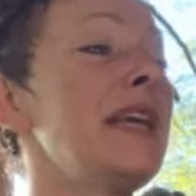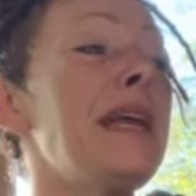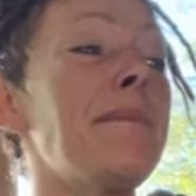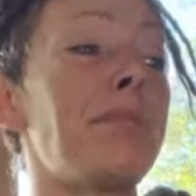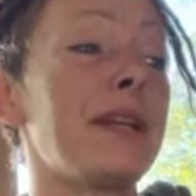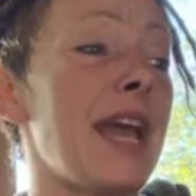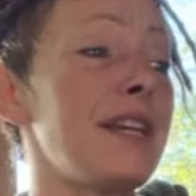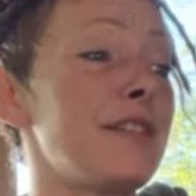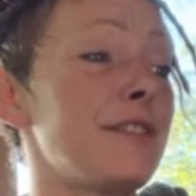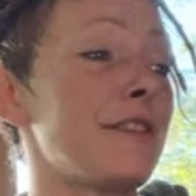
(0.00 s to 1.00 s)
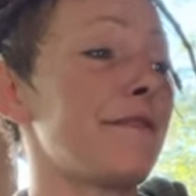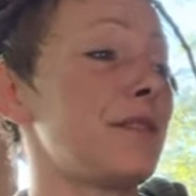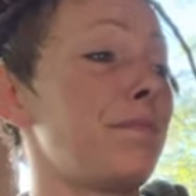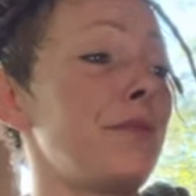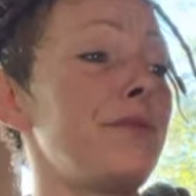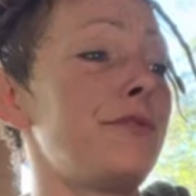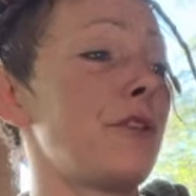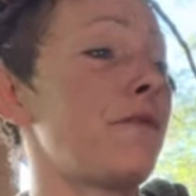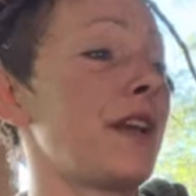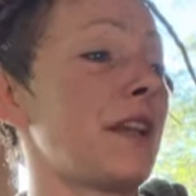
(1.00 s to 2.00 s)
Implications of this blue
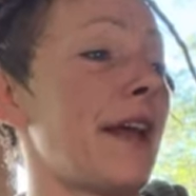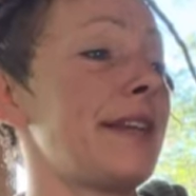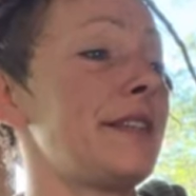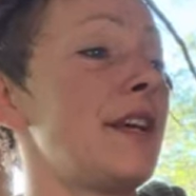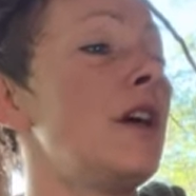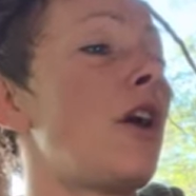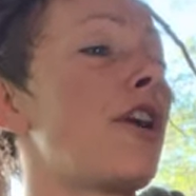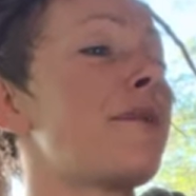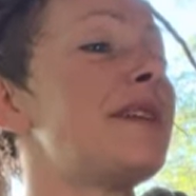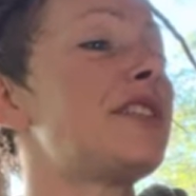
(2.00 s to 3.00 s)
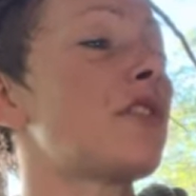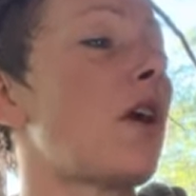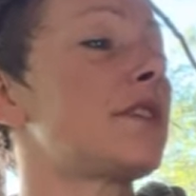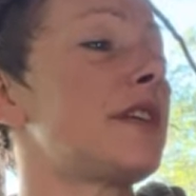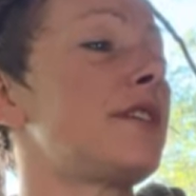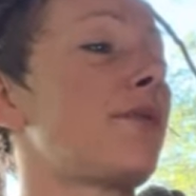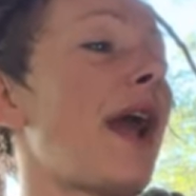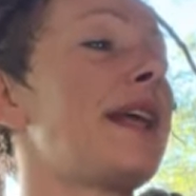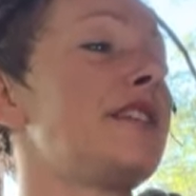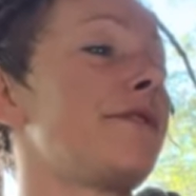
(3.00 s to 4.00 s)
sophic light are to be sought in the
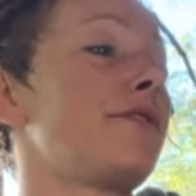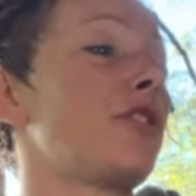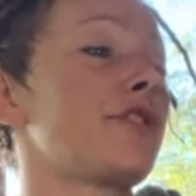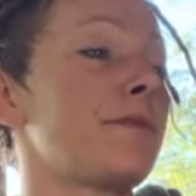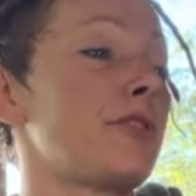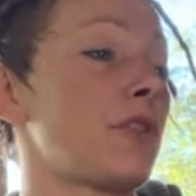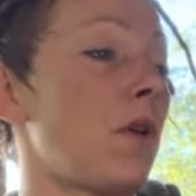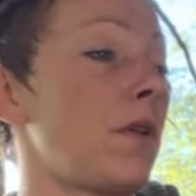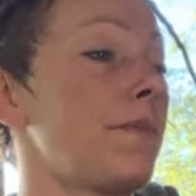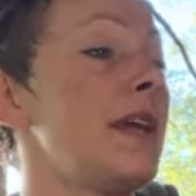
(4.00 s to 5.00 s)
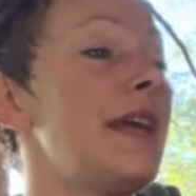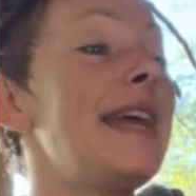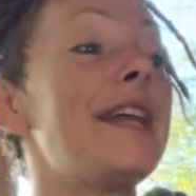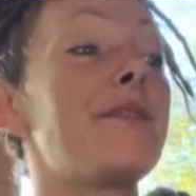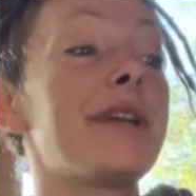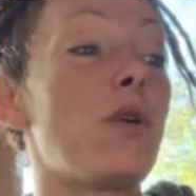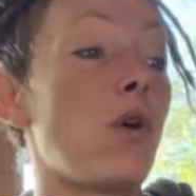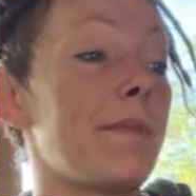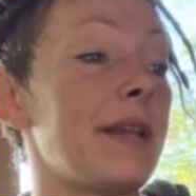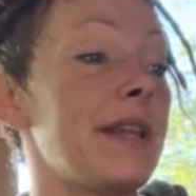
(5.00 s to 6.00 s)
writings of Gershom Scholem, Henry
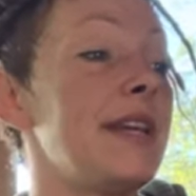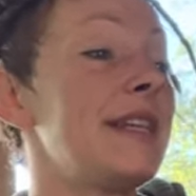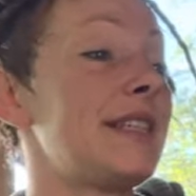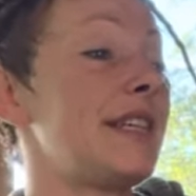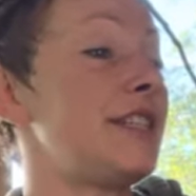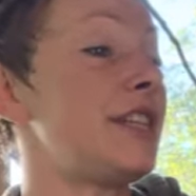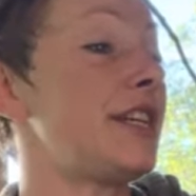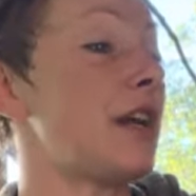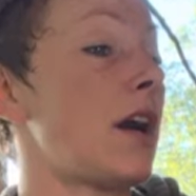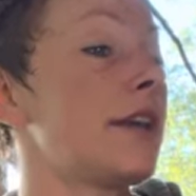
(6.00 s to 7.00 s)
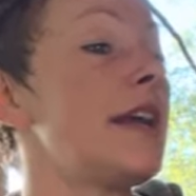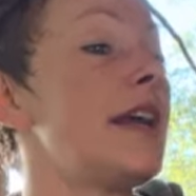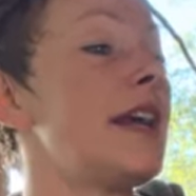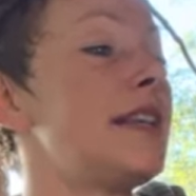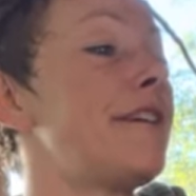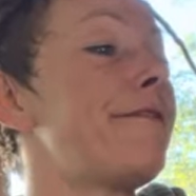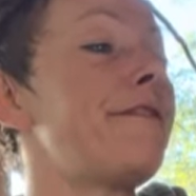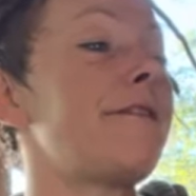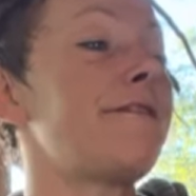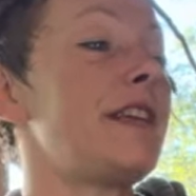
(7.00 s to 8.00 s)
Corbin, C.G. Jung, and in the
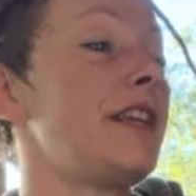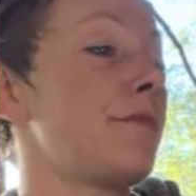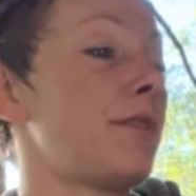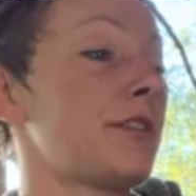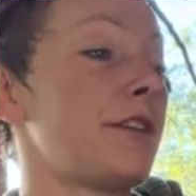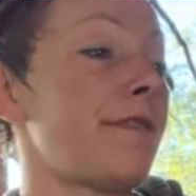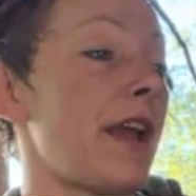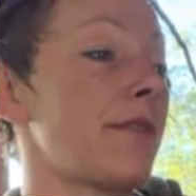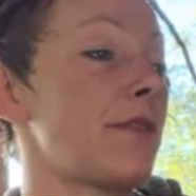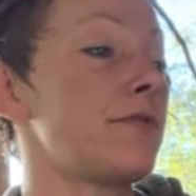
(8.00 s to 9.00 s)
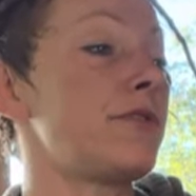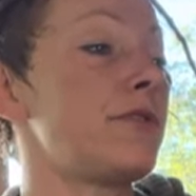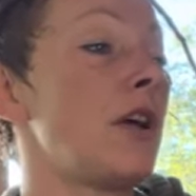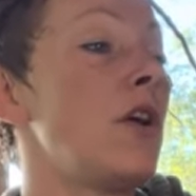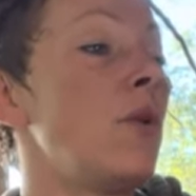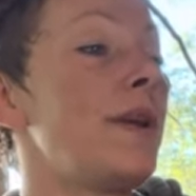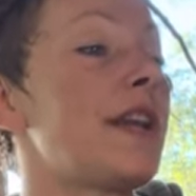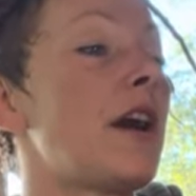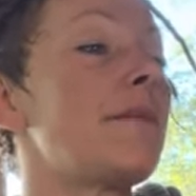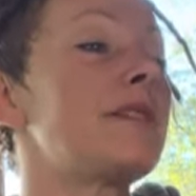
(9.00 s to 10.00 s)
50 year books of Eranos. We
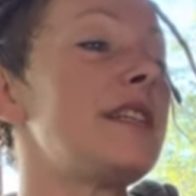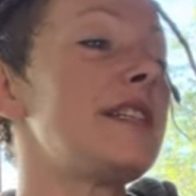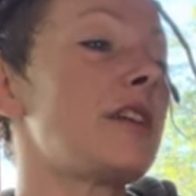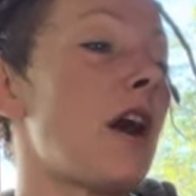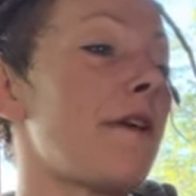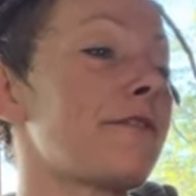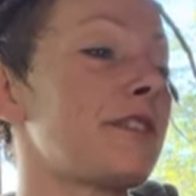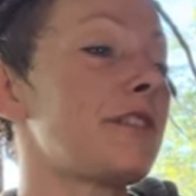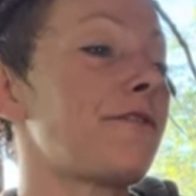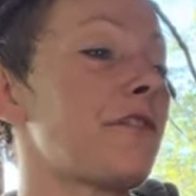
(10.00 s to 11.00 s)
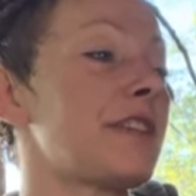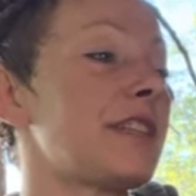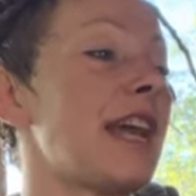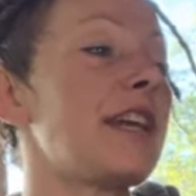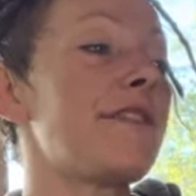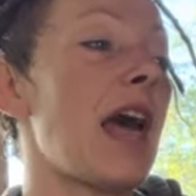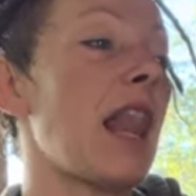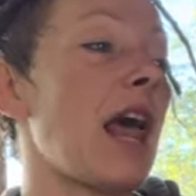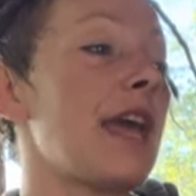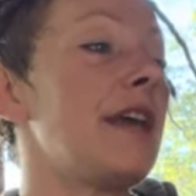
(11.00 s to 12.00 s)
come to these conferences for the sake of
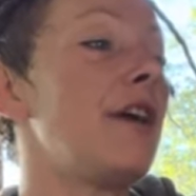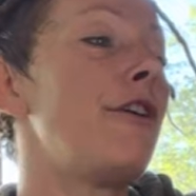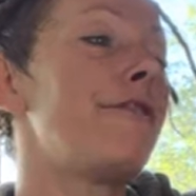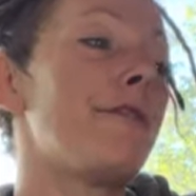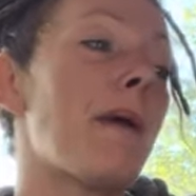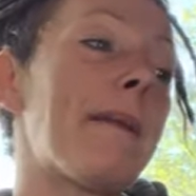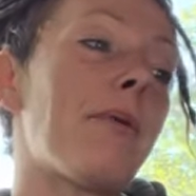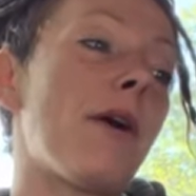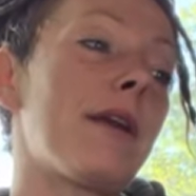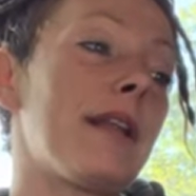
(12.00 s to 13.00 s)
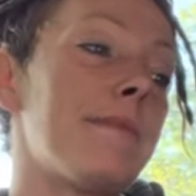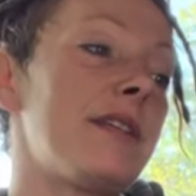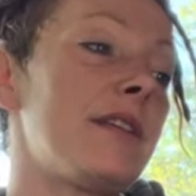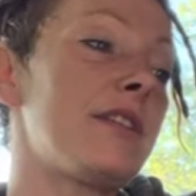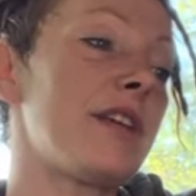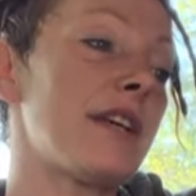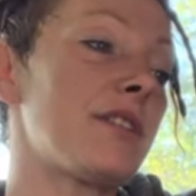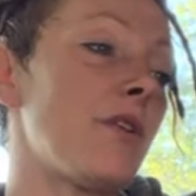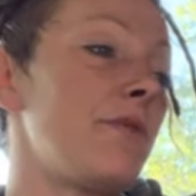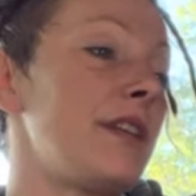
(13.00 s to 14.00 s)
that light. For my part, let me
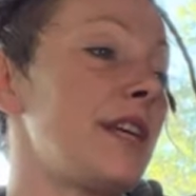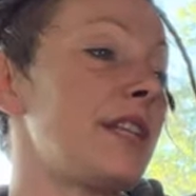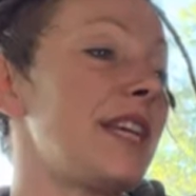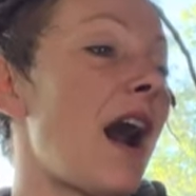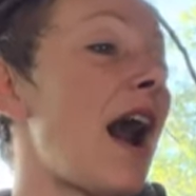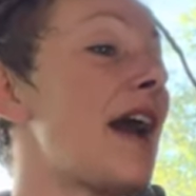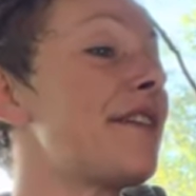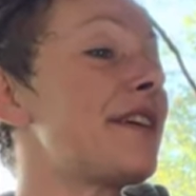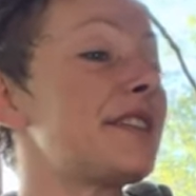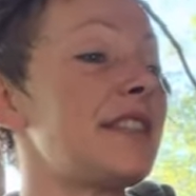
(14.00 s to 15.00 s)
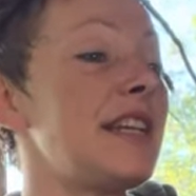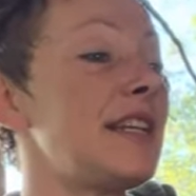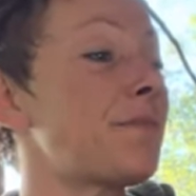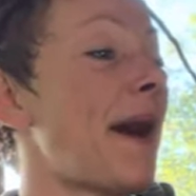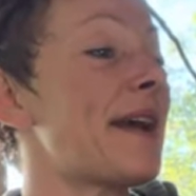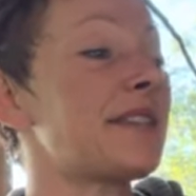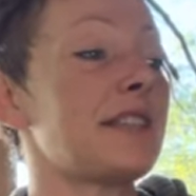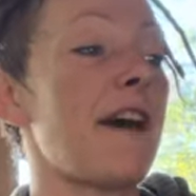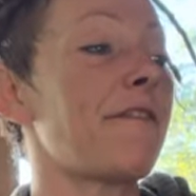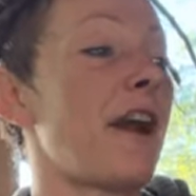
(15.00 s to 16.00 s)
suggest only that the eye that sees by a
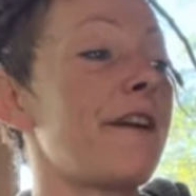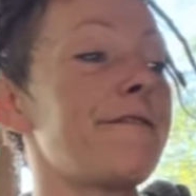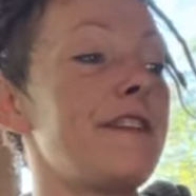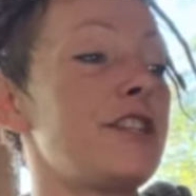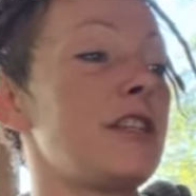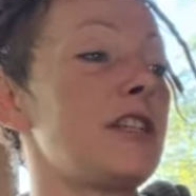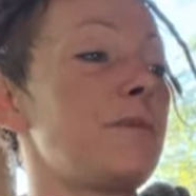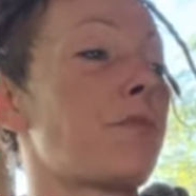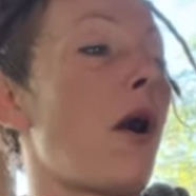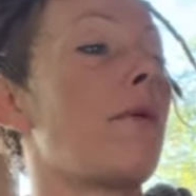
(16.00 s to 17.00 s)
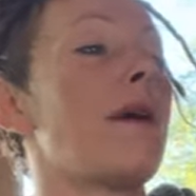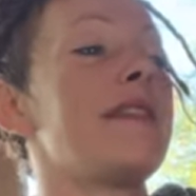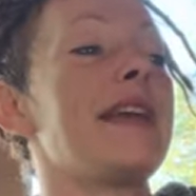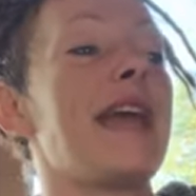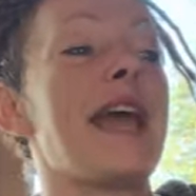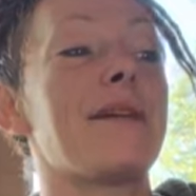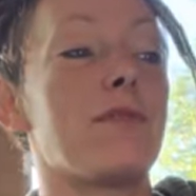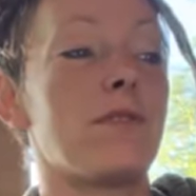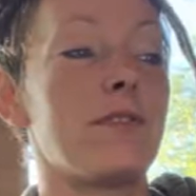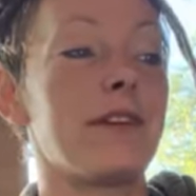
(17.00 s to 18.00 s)
sapphire vision is brought by the
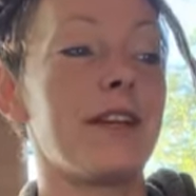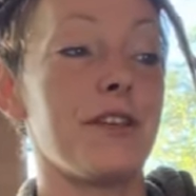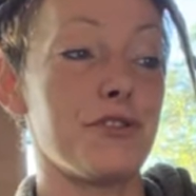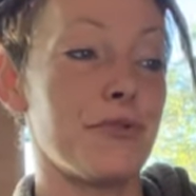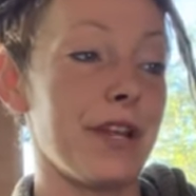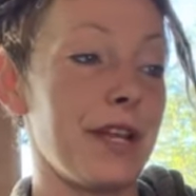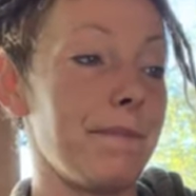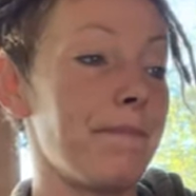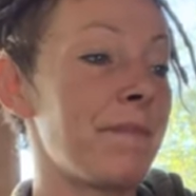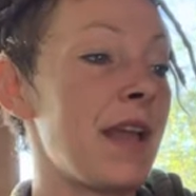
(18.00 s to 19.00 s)
animal in the dream.